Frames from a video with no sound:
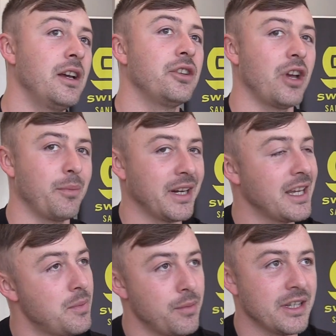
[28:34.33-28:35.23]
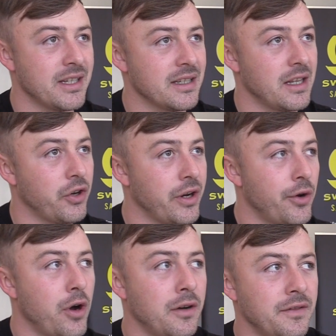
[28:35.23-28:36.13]
So I'm going to keep him at
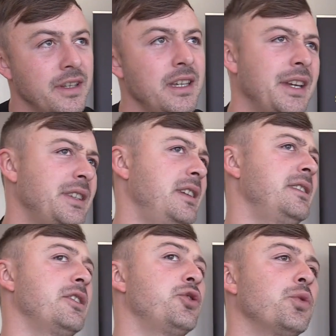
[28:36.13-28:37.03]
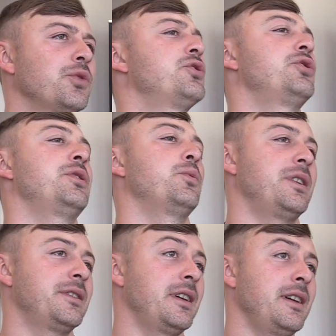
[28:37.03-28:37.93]
63.5. Yes, he's a short junior
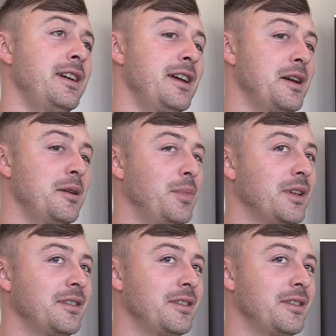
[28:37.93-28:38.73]
welter, but